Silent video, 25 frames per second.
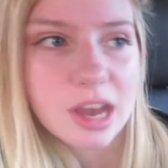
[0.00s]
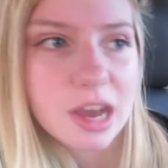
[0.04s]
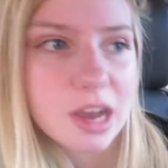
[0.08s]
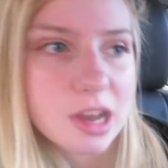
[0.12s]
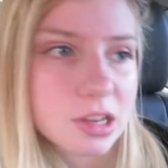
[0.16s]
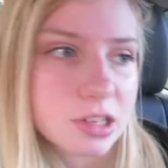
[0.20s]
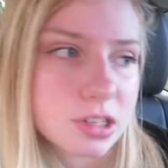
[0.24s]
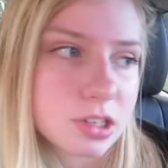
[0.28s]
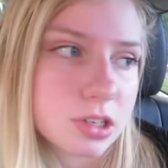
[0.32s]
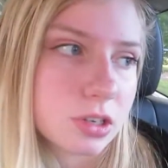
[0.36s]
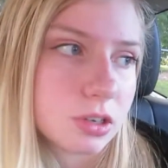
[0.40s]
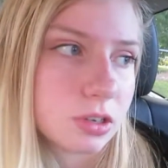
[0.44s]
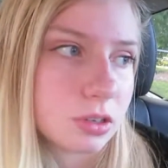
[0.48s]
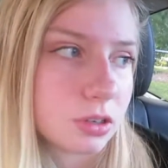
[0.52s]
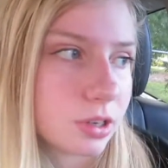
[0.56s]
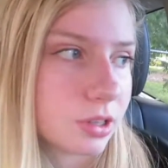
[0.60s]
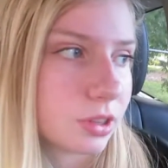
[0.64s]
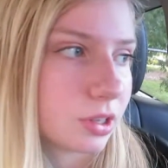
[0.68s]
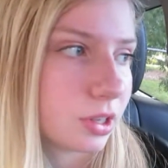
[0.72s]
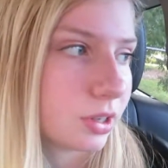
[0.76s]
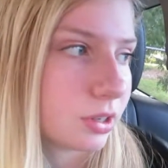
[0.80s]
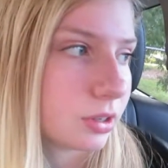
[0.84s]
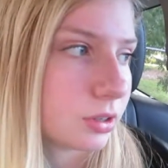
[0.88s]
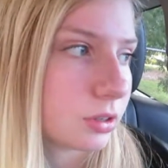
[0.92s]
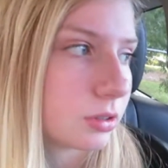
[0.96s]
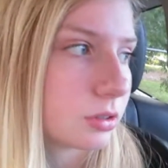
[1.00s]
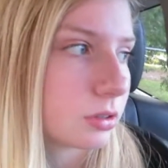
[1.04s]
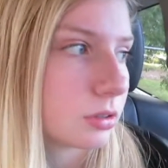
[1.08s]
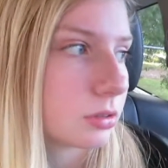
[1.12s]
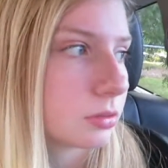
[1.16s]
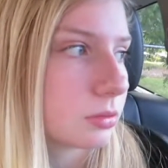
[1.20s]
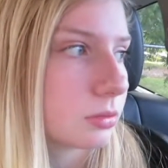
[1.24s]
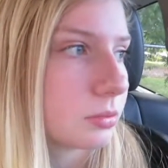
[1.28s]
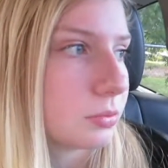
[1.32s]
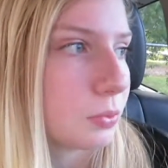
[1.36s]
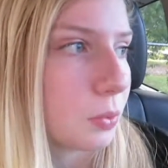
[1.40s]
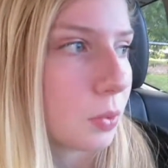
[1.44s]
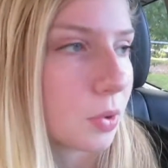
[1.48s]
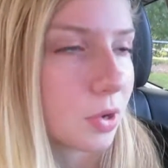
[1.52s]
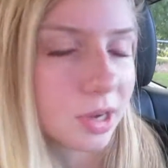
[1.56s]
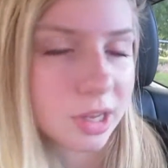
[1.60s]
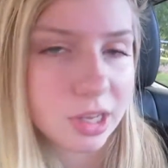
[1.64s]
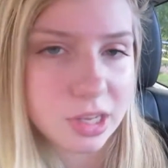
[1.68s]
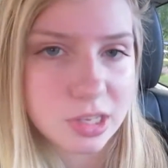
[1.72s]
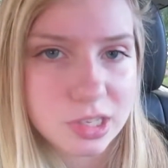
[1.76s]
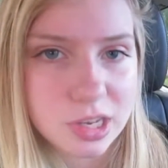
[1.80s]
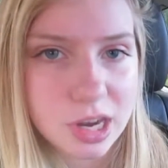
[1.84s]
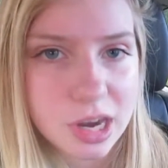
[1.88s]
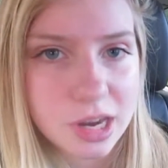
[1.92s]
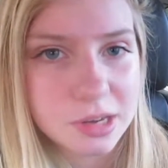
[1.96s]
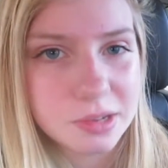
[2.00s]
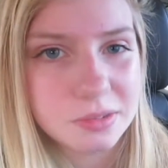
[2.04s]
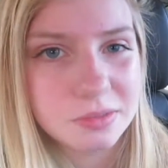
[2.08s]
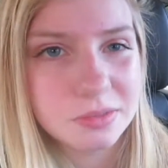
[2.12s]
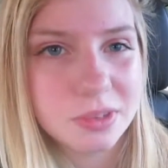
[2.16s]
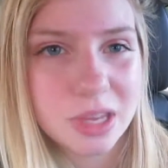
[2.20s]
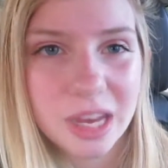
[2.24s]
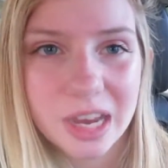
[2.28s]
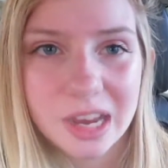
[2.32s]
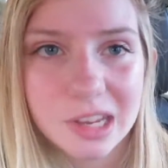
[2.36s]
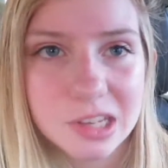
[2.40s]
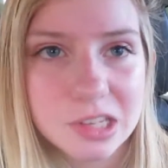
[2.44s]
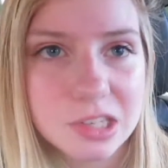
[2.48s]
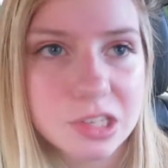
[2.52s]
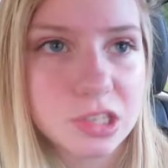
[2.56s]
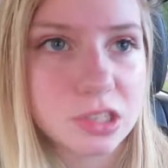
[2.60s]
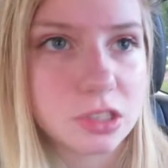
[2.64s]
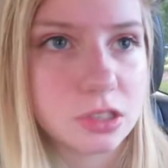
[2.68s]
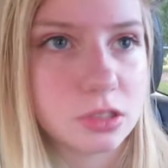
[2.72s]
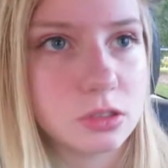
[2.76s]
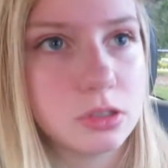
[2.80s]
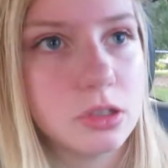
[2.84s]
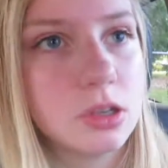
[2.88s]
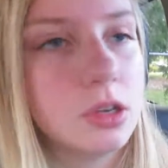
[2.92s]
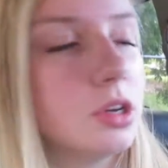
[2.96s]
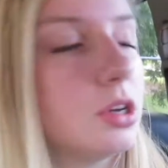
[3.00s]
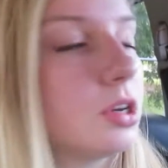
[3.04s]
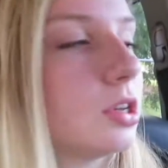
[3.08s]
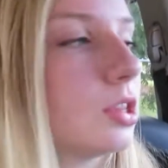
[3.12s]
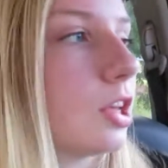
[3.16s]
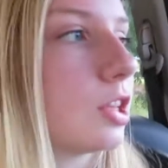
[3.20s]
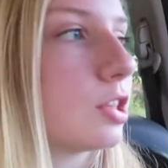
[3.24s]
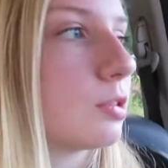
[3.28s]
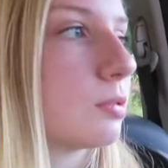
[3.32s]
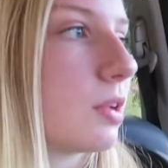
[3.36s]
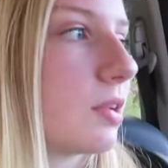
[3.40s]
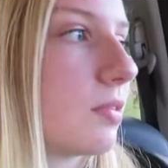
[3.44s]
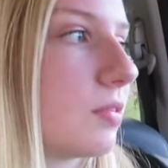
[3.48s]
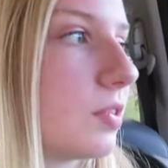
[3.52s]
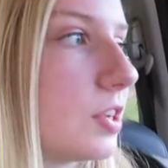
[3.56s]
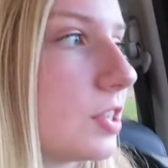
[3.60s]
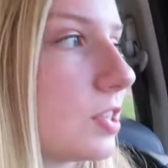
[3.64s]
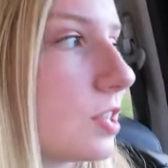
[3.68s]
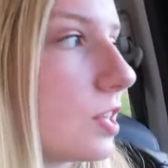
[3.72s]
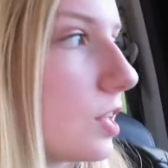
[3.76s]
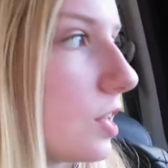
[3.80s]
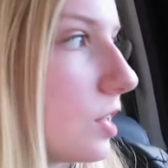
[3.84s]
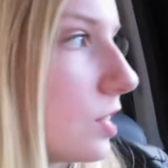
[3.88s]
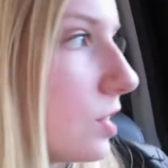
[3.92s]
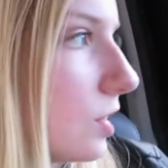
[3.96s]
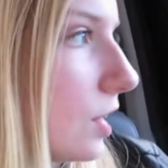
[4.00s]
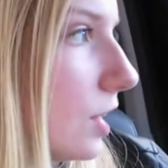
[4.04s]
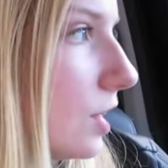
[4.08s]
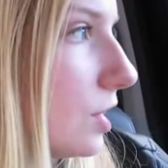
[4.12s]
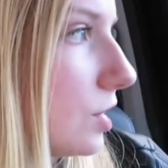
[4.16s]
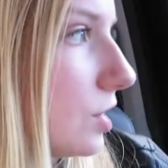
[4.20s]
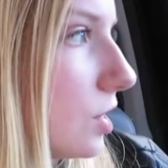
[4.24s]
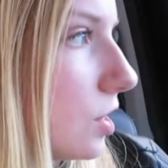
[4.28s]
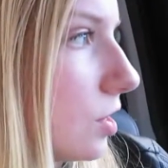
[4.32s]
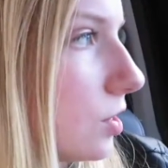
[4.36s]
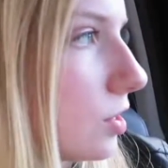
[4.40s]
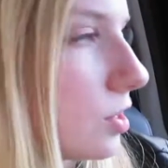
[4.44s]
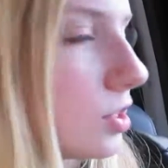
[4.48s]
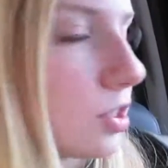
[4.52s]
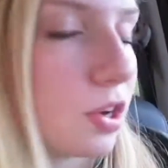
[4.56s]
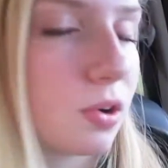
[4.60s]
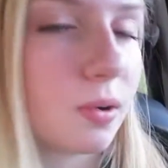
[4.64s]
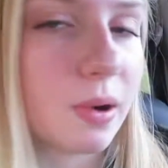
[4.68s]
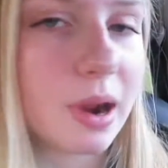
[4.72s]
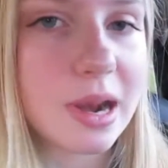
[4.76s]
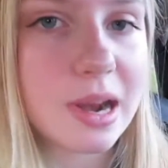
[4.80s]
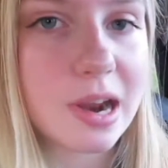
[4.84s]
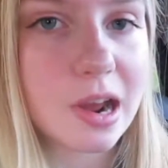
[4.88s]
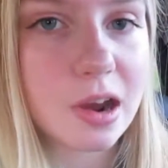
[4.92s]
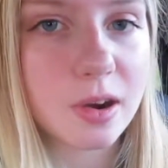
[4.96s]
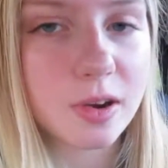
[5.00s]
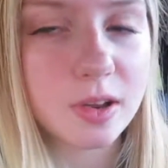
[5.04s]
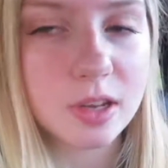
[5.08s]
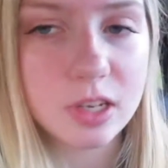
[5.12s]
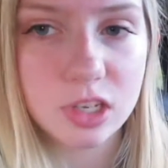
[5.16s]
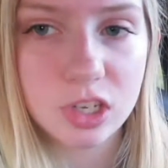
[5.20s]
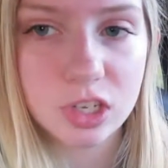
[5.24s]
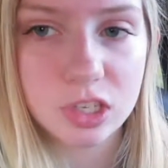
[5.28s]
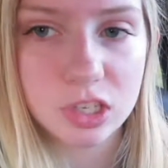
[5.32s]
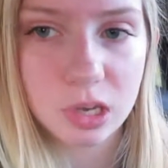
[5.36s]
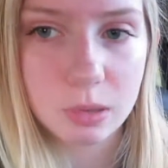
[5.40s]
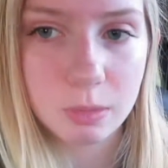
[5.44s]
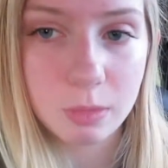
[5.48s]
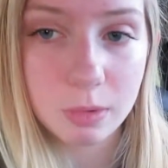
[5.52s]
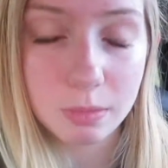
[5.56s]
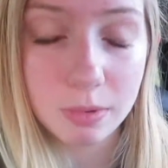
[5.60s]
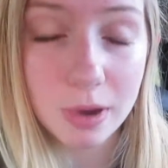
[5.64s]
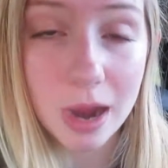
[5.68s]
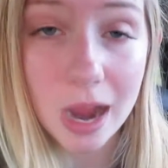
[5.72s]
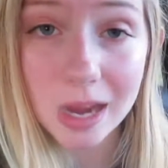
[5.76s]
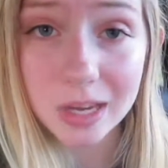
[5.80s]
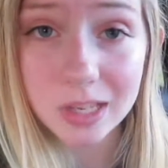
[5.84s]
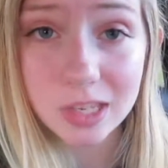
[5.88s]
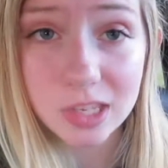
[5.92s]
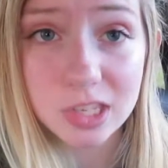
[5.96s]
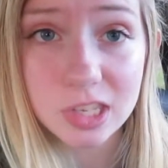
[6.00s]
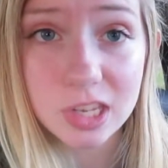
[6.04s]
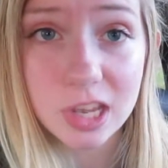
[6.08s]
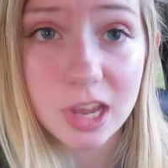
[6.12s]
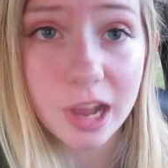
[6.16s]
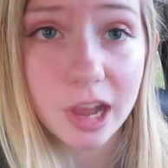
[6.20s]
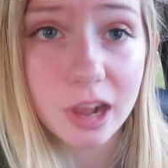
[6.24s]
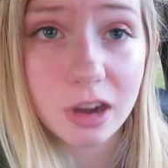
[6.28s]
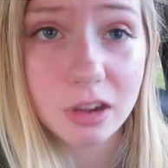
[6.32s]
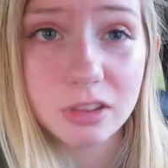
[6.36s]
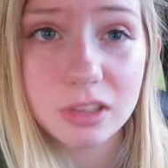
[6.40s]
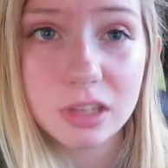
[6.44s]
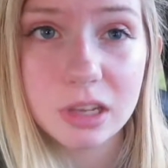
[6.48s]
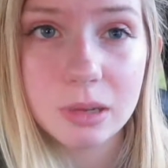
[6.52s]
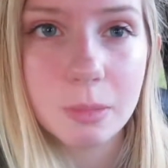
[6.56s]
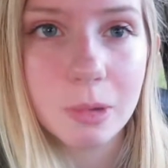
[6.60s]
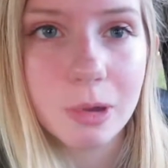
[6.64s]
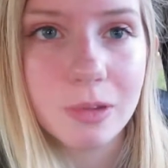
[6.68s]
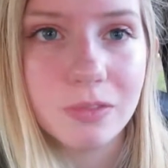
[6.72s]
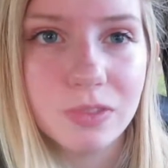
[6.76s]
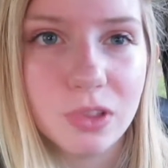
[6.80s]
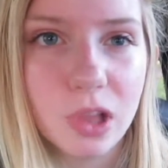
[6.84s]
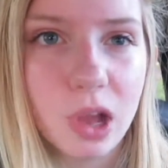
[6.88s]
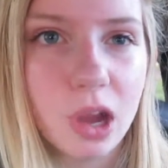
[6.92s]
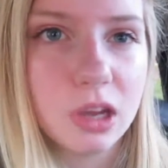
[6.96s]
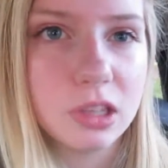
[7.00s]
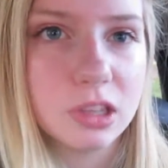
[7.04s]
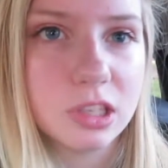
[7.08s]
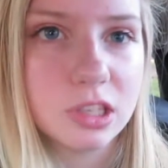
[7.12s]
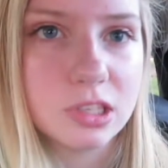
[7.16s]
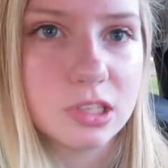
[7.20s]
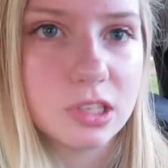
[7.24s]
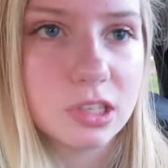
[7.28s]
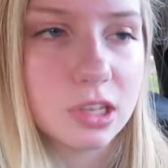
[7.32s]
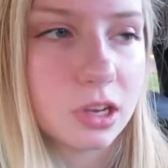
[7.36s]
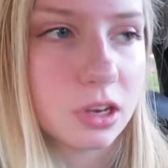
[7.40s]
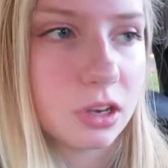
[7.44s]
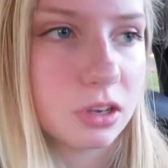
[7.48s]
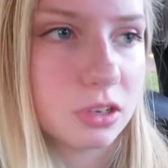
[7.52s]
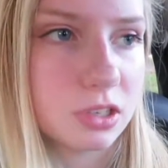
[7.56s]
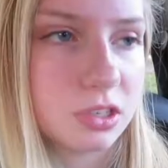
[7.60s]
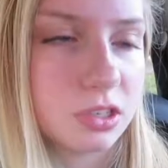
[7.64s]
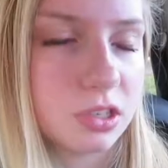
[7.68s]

yeah, so in like four days kind of. Yeah, so that's whenever he's getting his license. So right now he's just gonna be practicing. I don't think I'm gonna vlog this though,